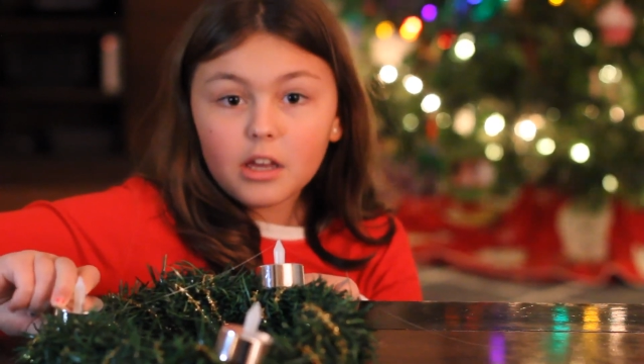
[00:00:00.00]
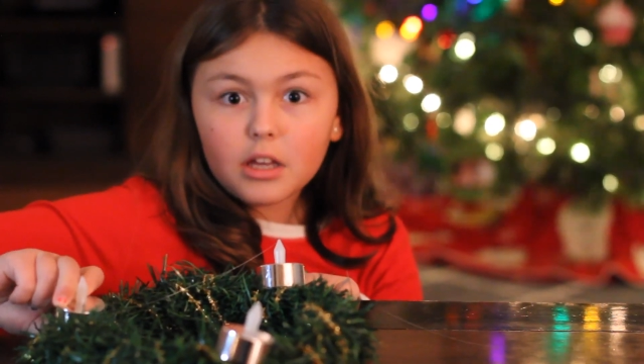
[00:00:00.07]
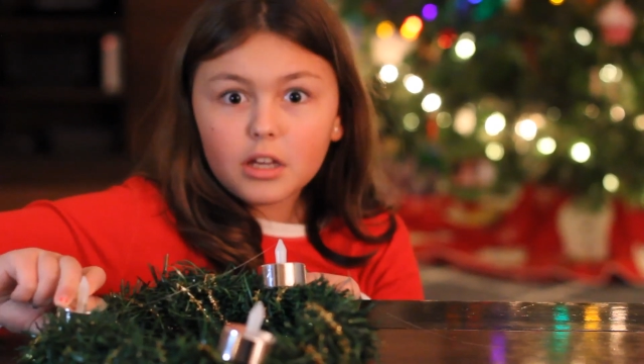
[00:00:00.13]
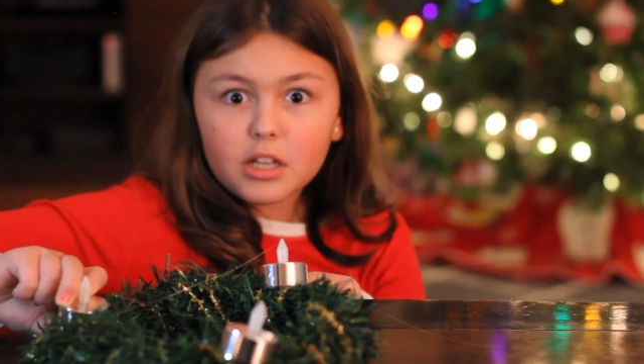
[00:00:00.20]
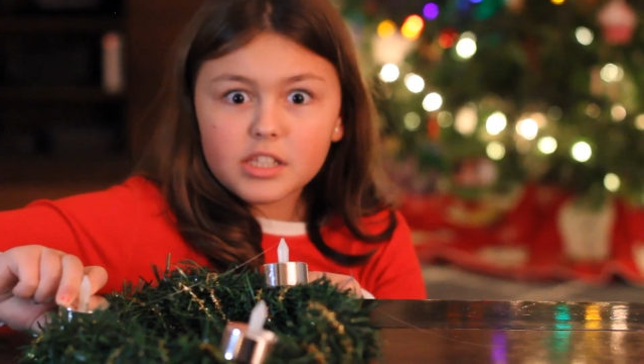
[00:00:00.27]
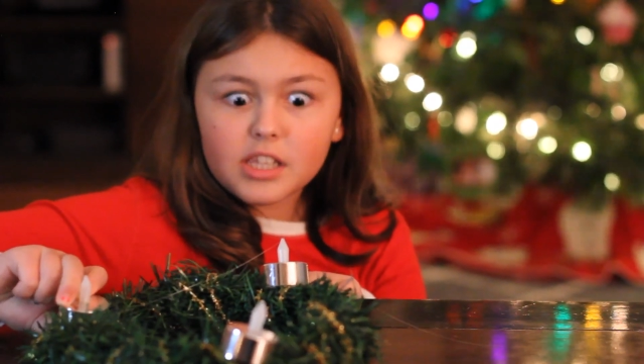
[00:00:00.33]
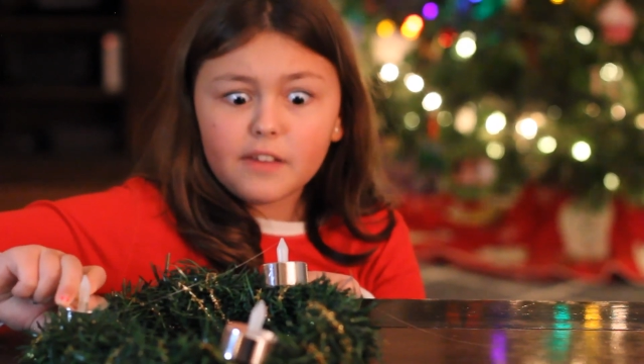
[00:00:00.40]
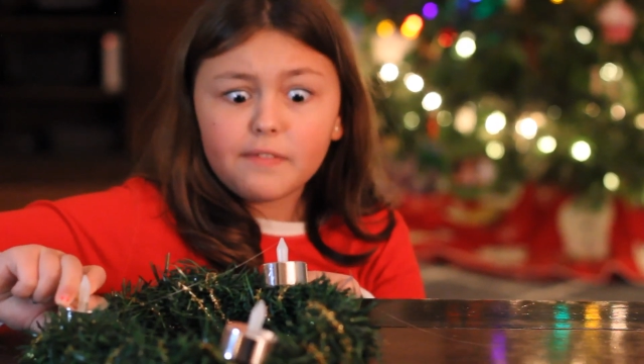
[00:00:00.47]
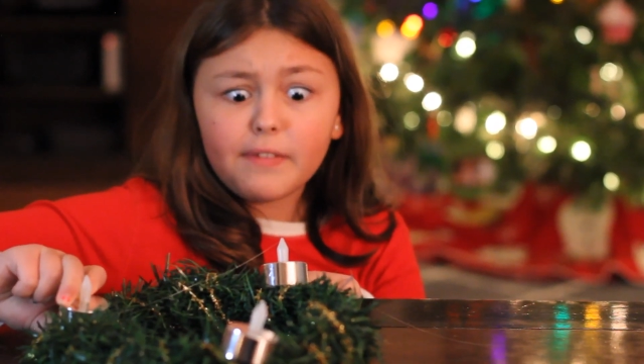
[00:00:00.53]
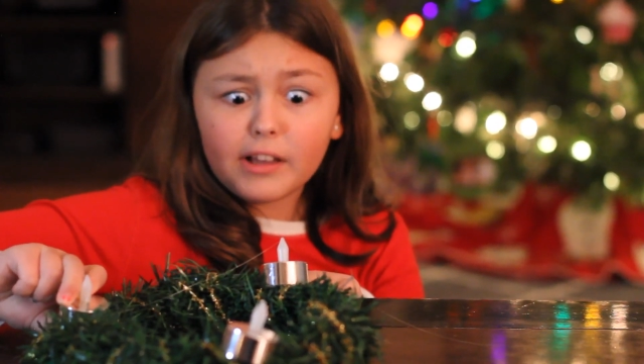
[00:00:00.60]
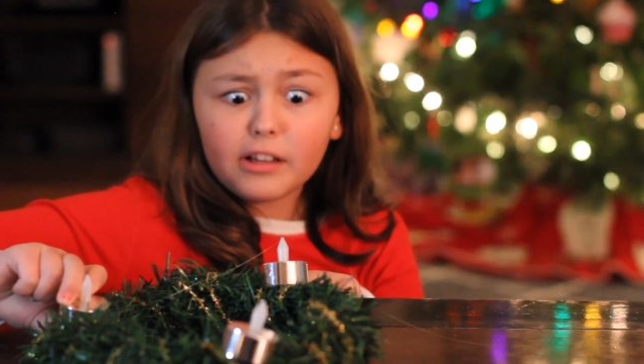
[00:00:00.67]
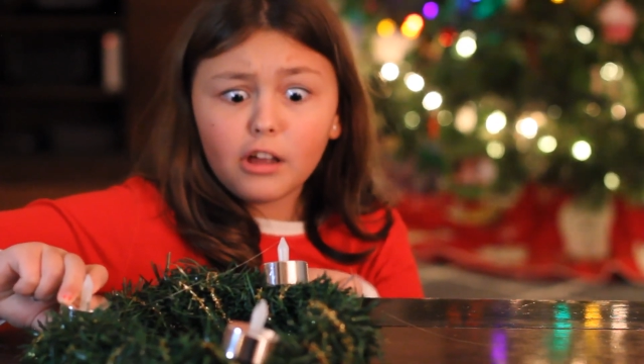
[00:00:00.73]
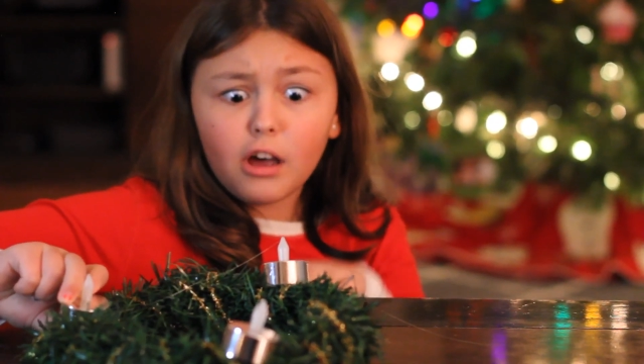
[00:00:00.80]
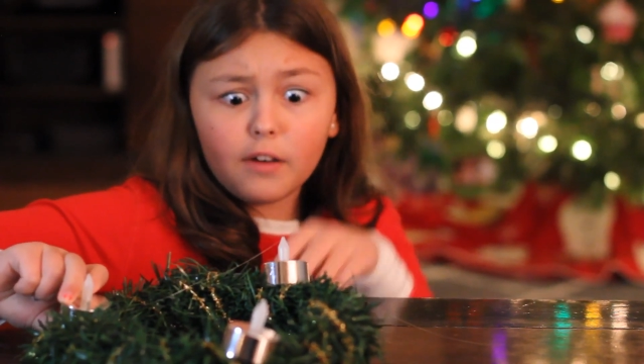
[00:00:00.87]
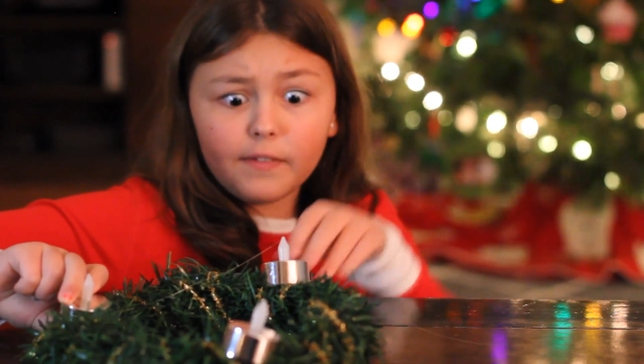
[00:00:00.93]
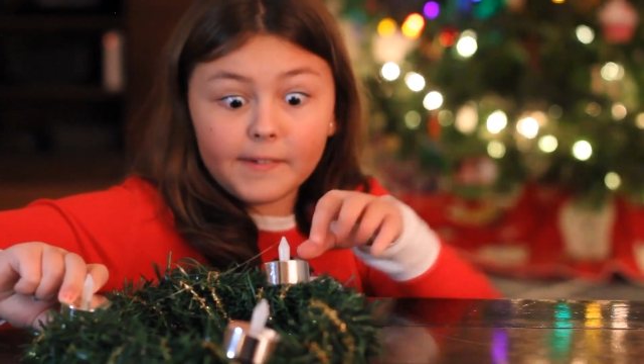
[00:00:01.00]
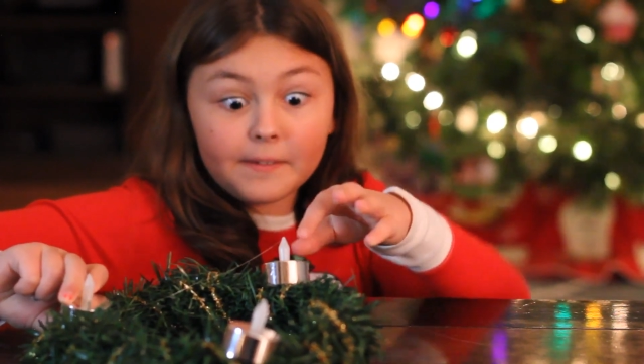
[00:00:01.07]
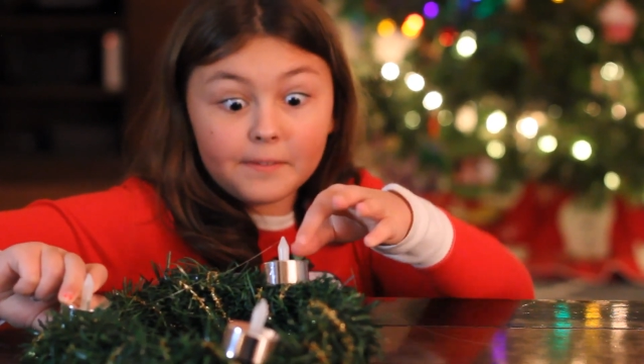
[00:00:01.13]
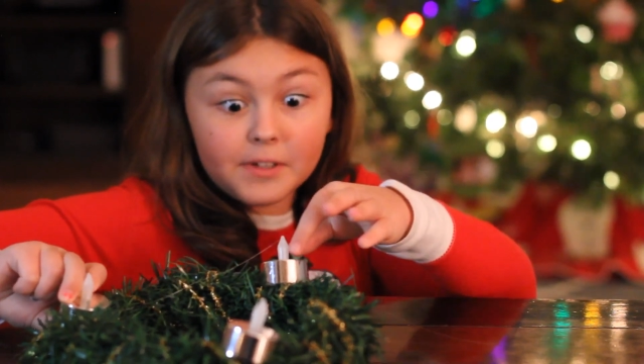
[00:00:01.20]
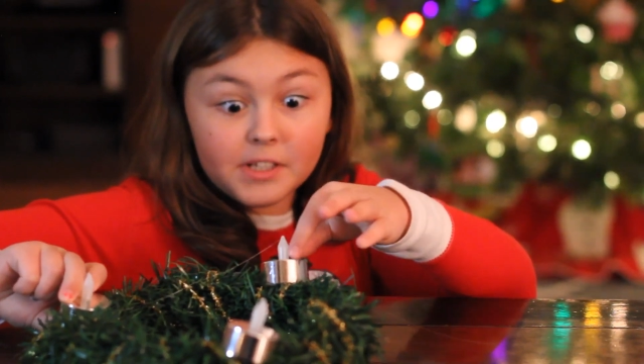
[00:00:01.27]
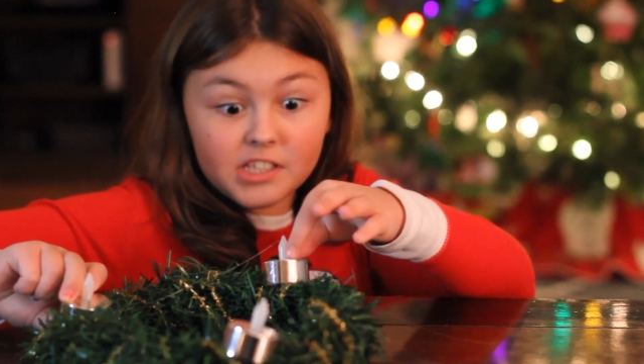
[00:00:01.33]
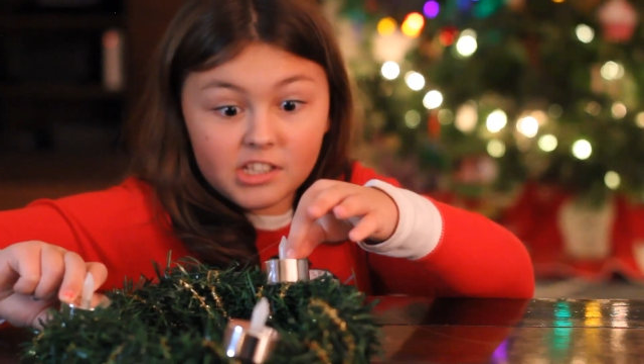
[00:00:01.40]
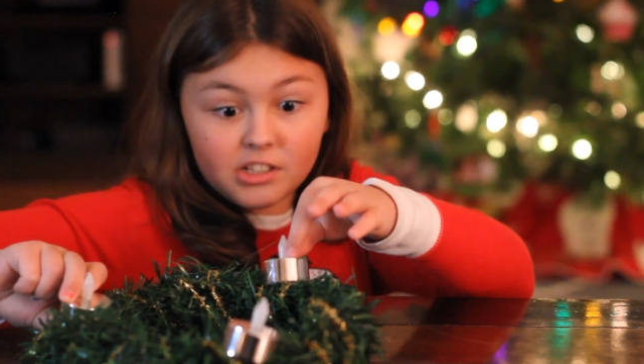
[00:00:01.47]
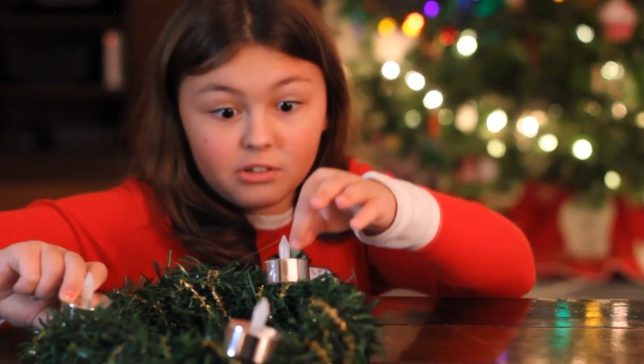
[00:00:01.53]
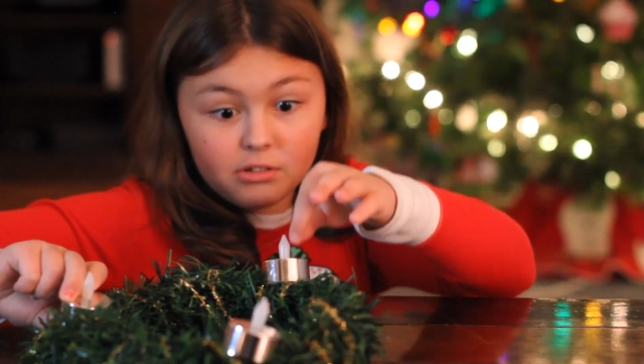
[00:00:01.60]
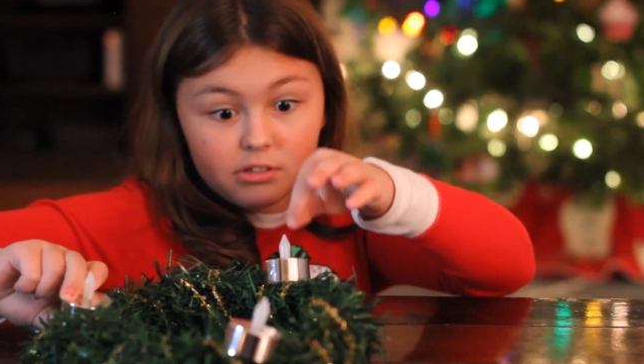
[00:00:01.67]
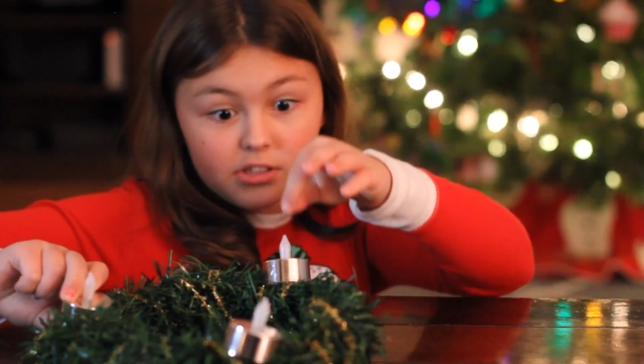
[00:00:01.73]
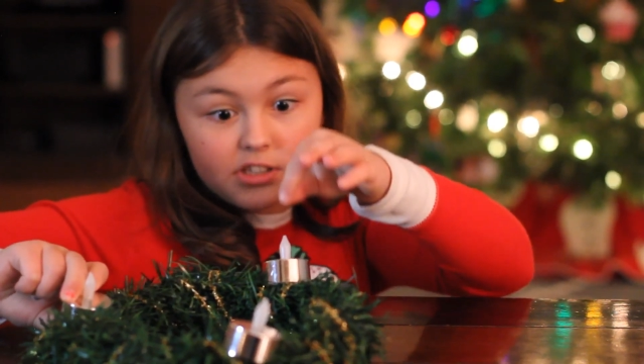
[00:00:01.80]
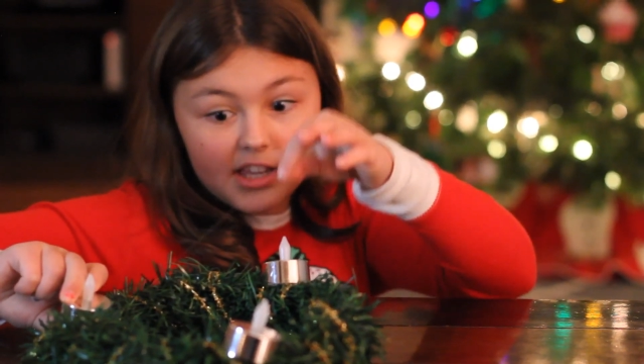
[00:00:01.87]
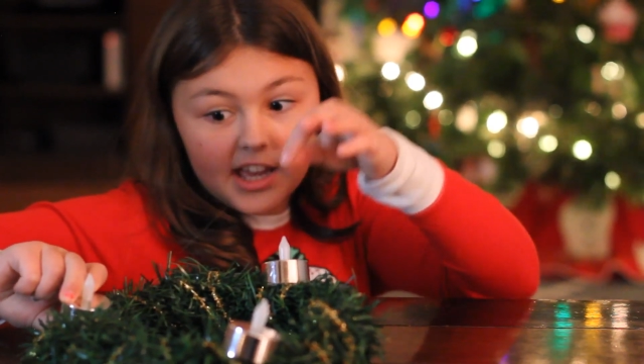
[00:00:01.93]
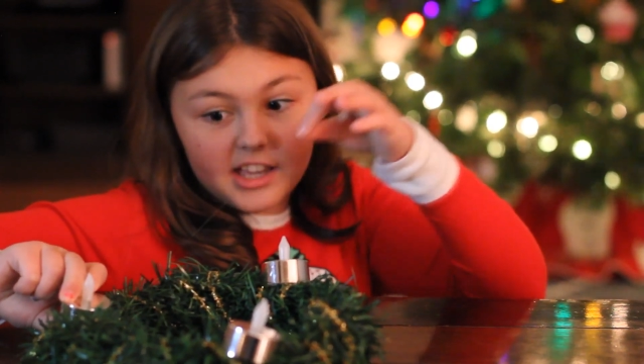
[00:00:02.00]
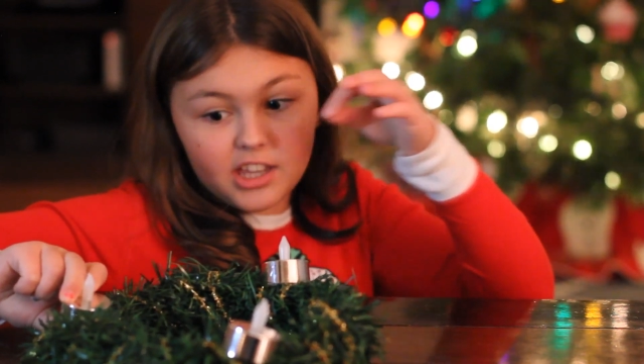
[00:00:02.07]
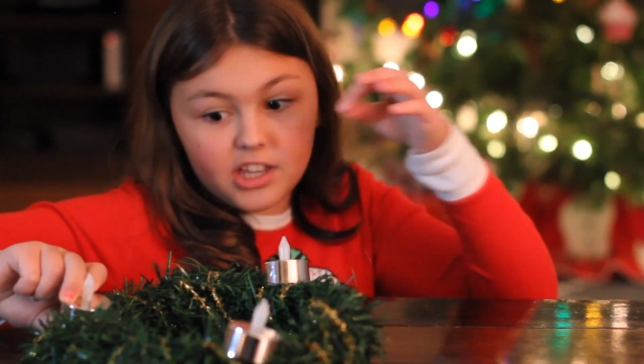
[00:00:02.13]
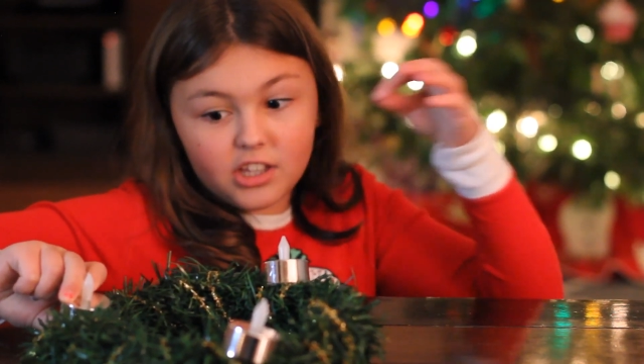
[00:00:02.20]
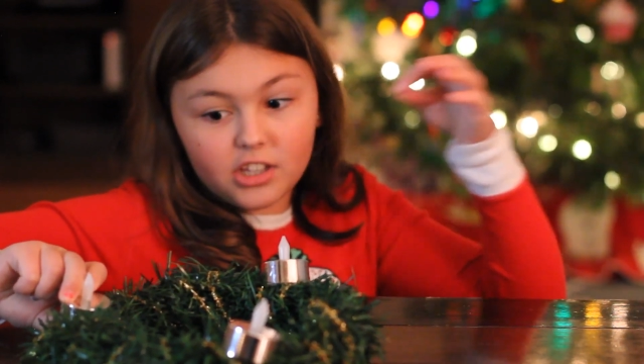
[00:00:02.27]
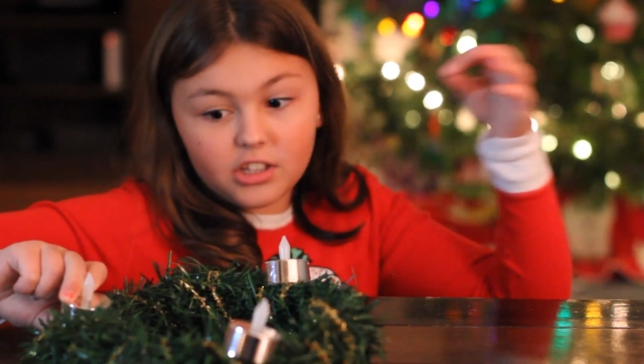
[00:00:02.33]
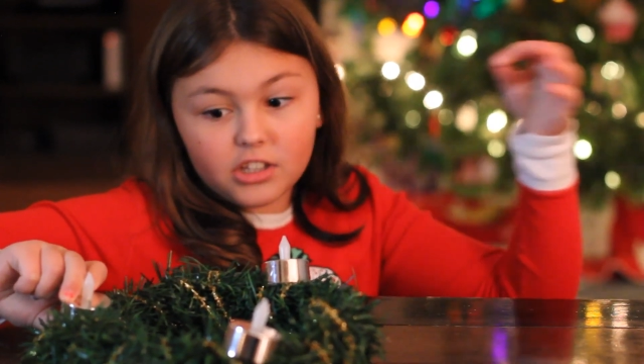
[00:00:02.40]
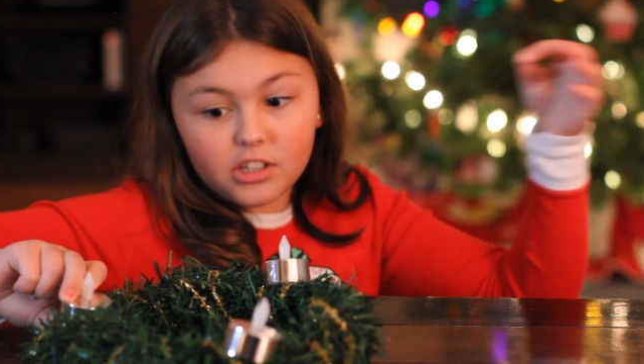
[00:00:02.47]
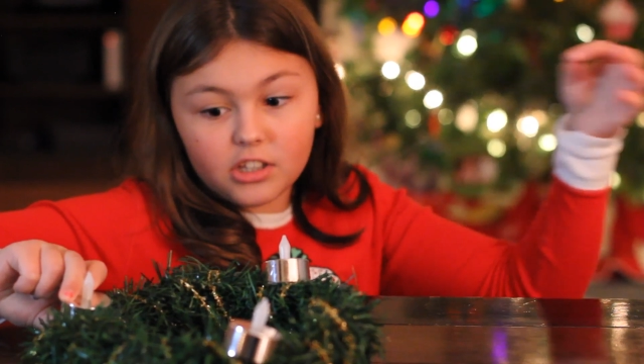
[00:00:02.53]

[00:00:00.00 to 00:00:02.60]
Because they fell off every single second.